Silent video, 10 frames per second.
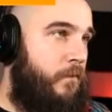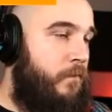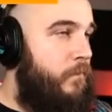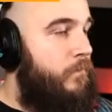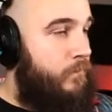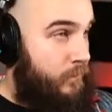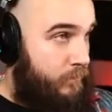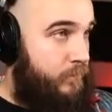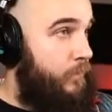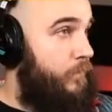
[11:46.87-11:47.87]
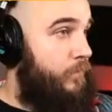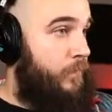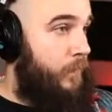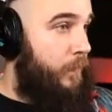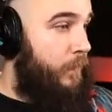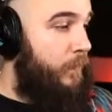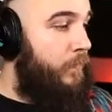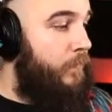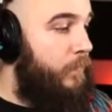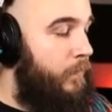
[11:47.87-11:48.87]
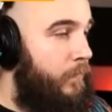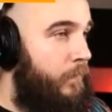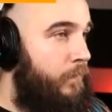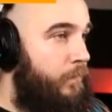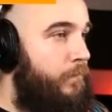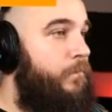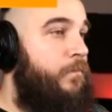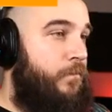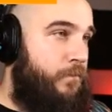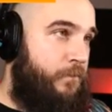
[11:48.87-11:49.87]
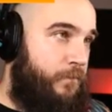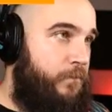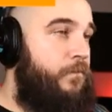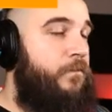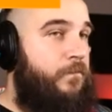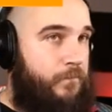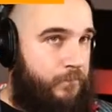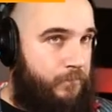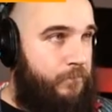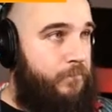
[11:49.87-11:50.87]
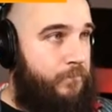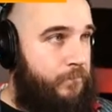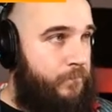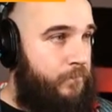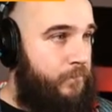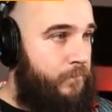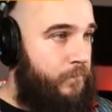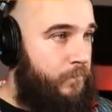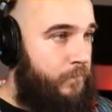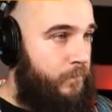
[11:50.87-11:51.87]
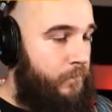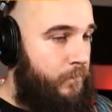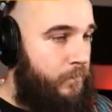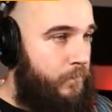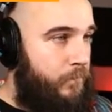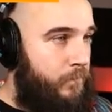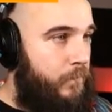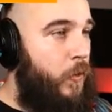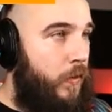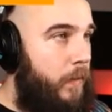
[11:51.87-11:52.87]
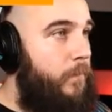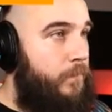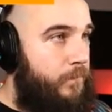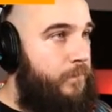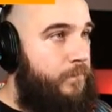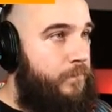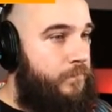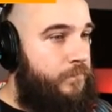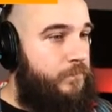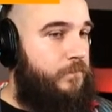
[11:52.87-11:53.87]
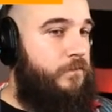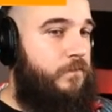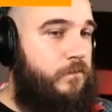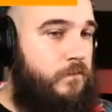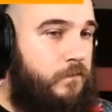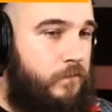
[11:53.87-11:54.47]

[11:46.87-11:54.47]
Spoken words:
(silent)